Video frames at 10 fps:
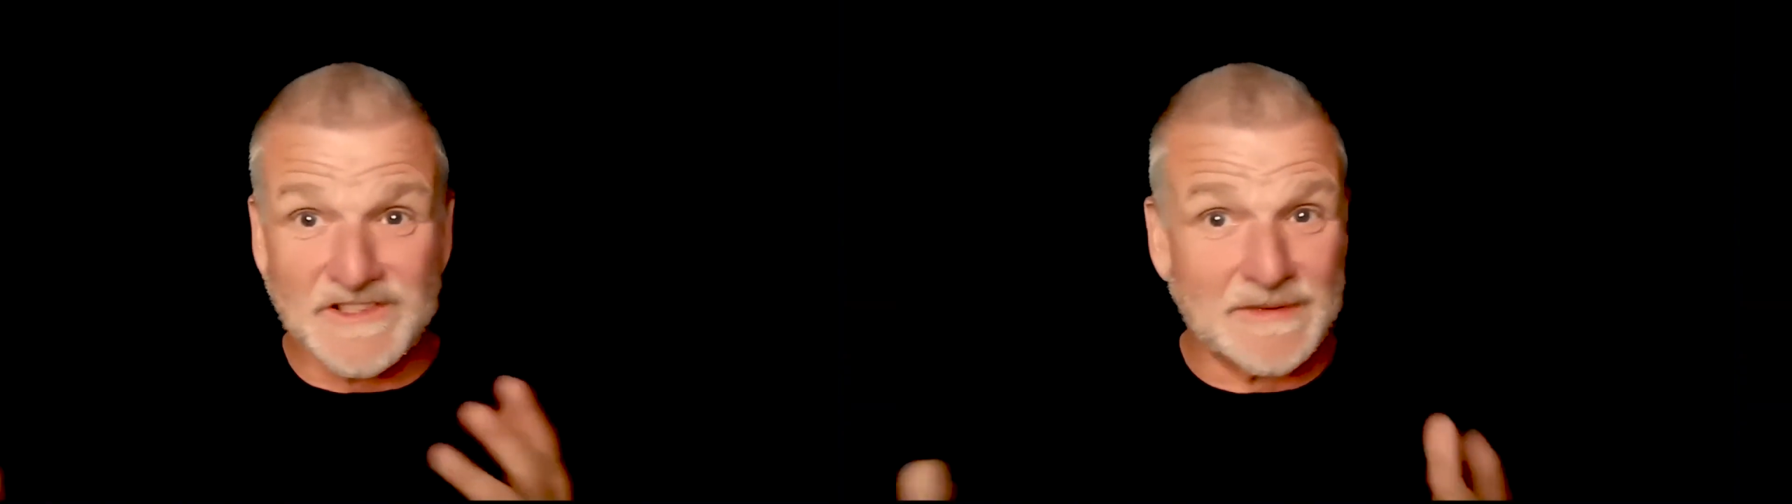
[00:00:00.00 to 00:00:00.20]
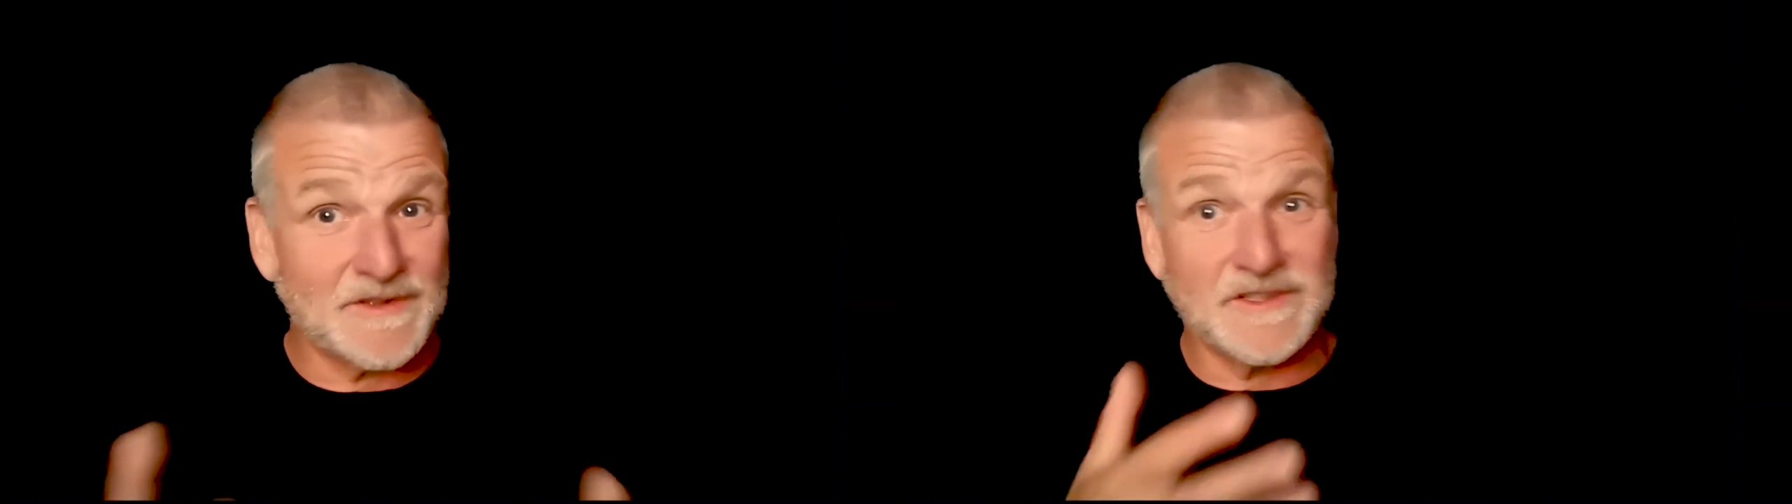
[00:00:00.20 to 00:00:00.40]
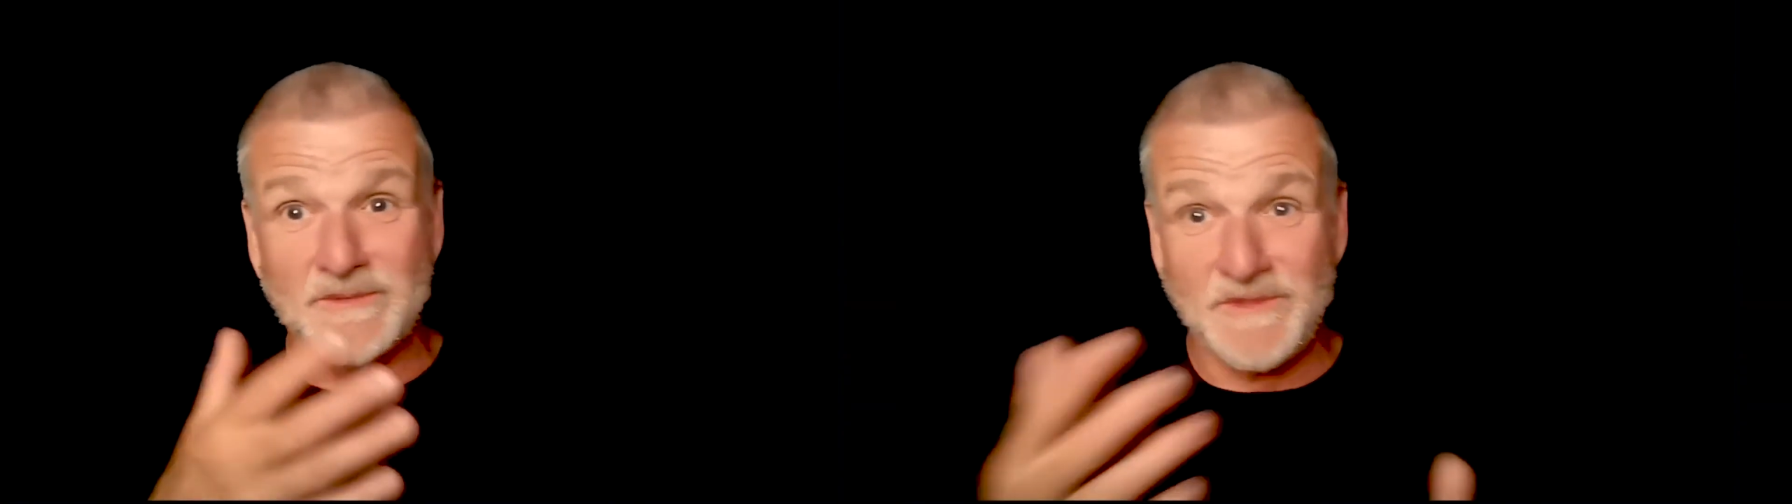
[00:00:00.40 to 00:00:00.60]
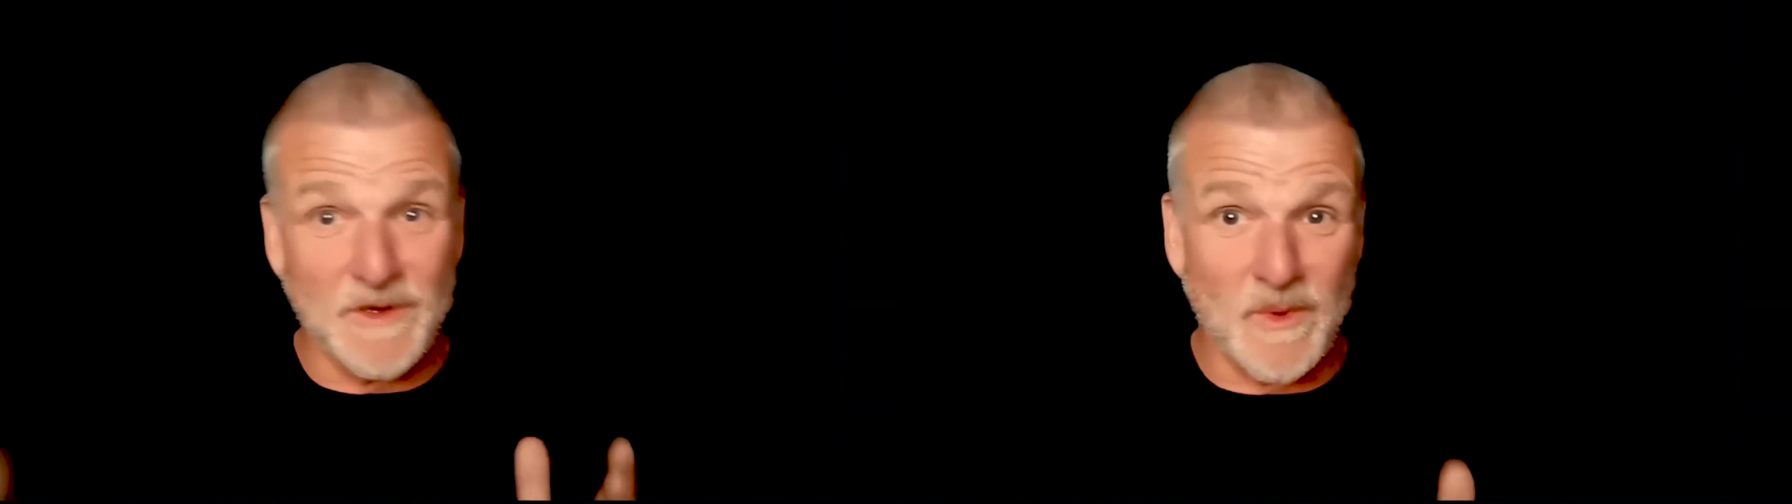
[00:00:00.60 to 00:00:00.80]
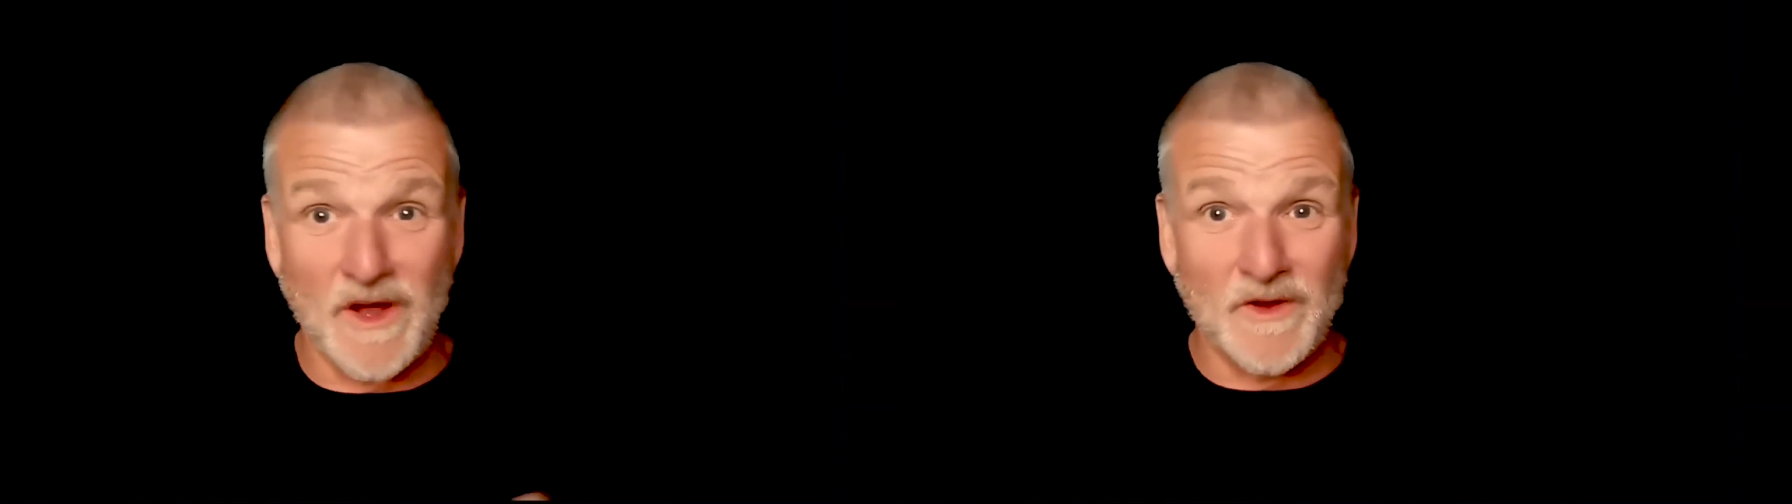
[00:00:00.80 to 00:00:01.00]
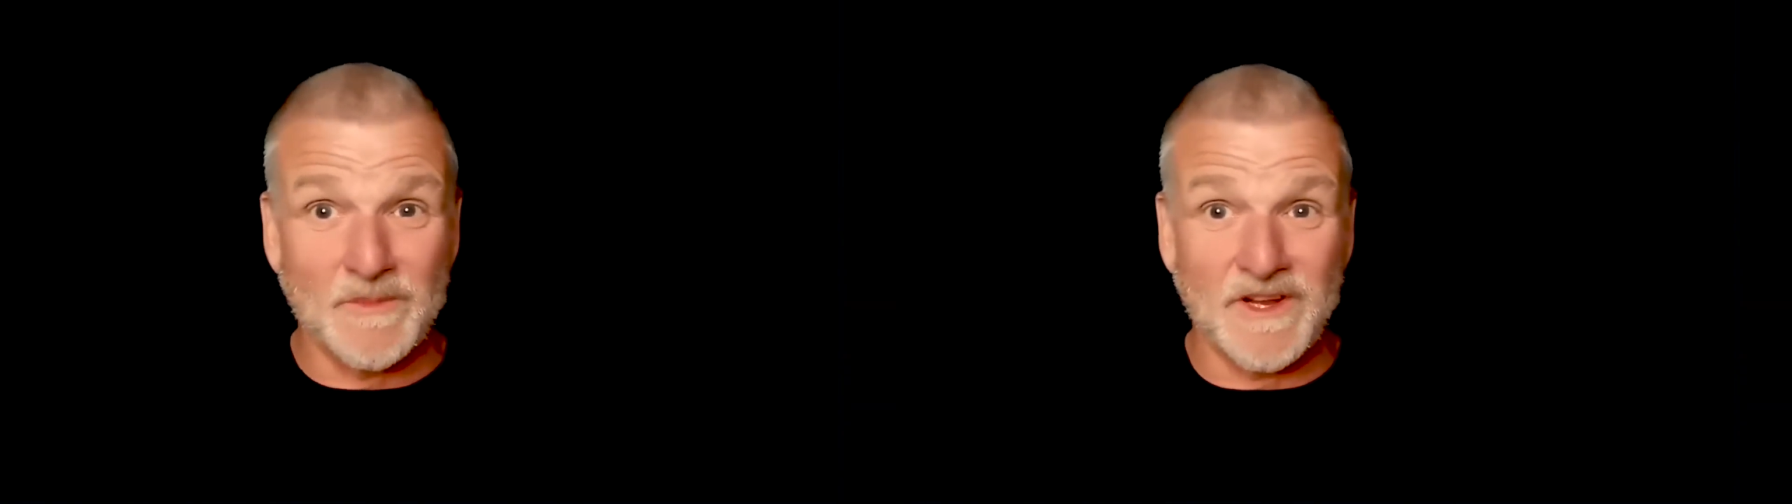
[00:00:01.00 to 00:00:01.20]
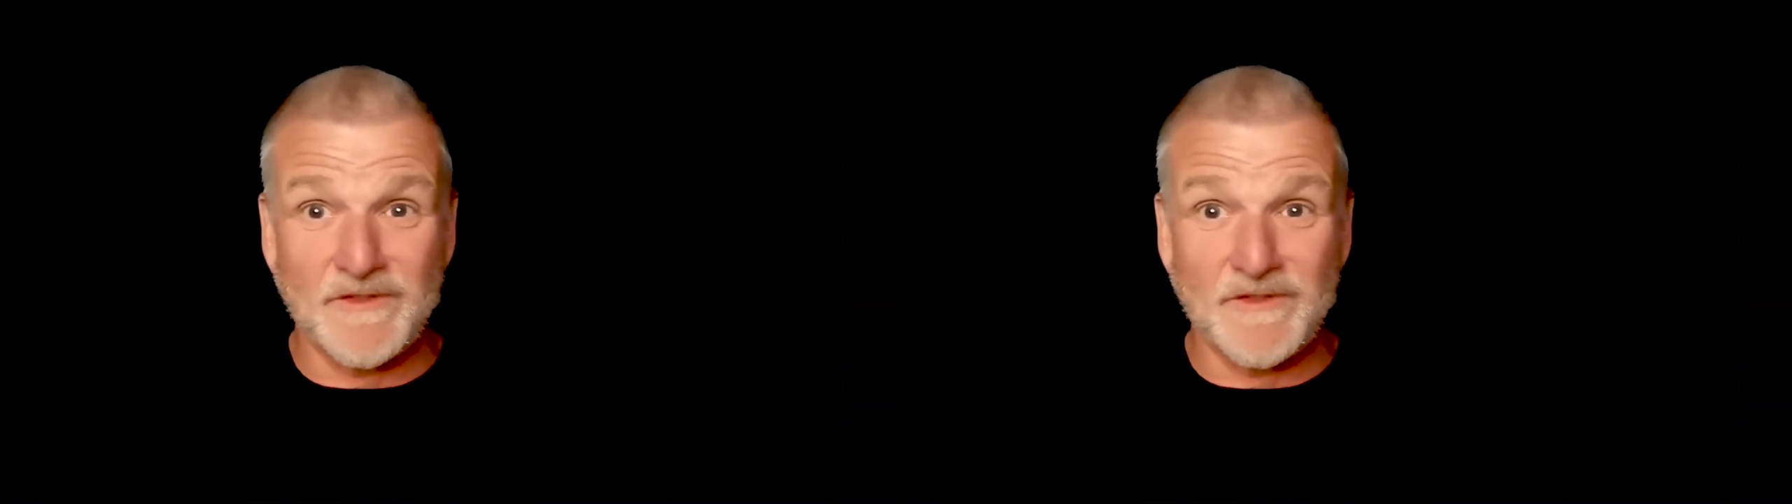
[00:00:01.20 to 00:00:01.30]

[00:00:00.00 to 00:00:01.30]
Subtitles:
some of them, you won't.